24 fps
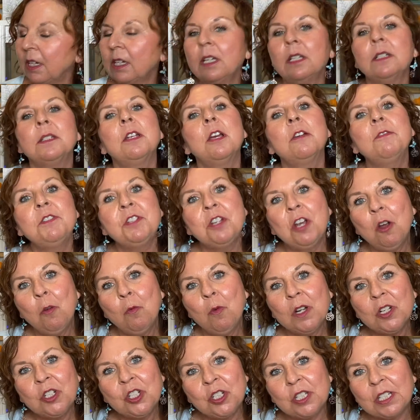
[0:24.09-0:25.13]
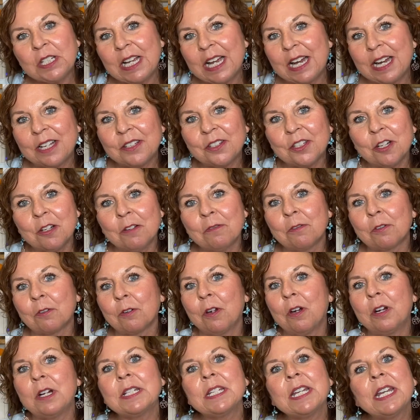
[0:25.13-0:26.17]
Now, if you don't watch the guys over
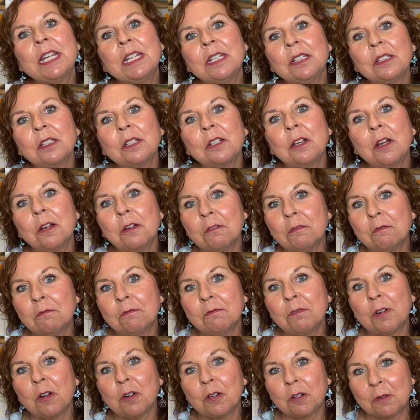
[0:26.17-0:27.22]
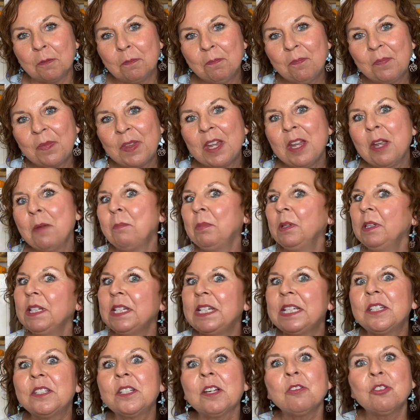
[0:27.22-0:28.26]
on Hidden Cove Farm,
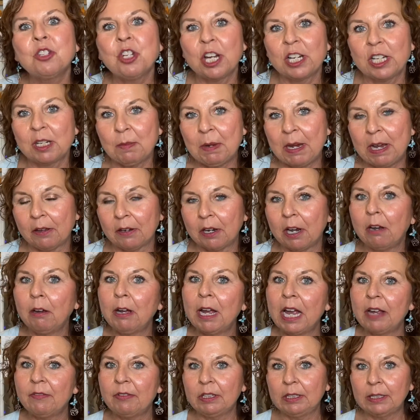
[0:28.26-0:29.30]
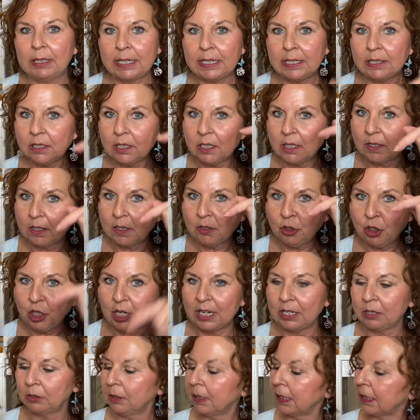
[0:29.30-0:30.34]
please go check them out. I'll have a link to their
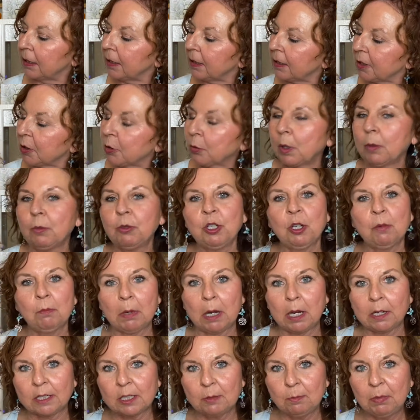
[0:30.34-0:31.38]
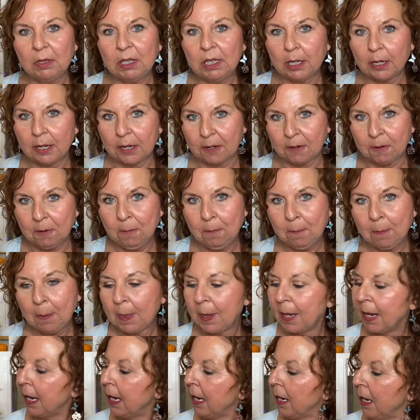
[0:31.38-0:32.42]
channel in the description box below.
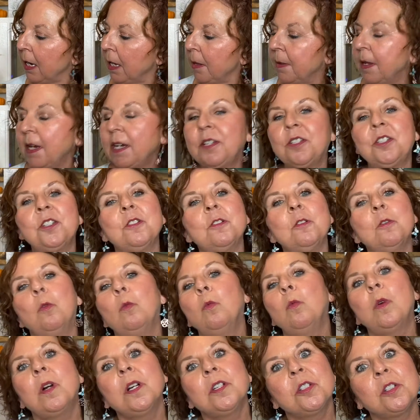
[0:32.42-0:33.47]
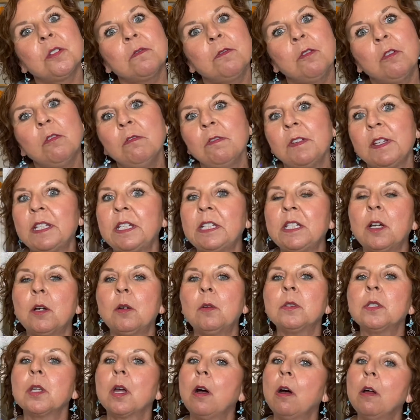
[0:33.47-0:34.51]
They do wonderful
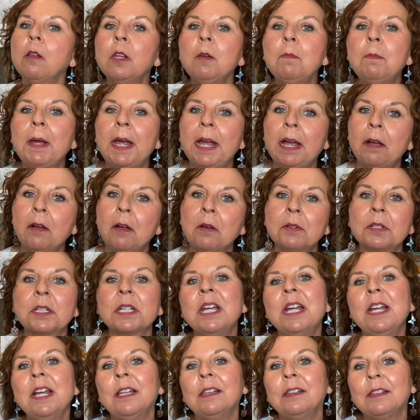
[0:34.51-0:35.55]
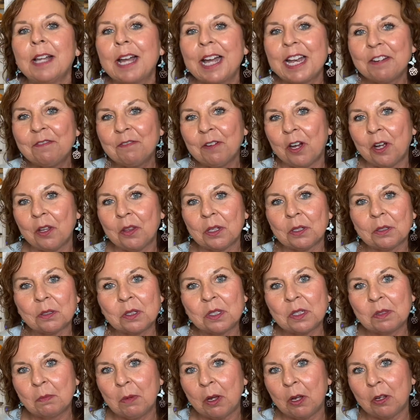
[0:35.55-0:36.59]
videos all about life on their
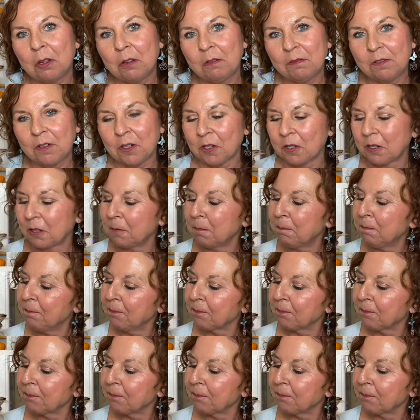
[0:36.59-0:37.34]
small farm.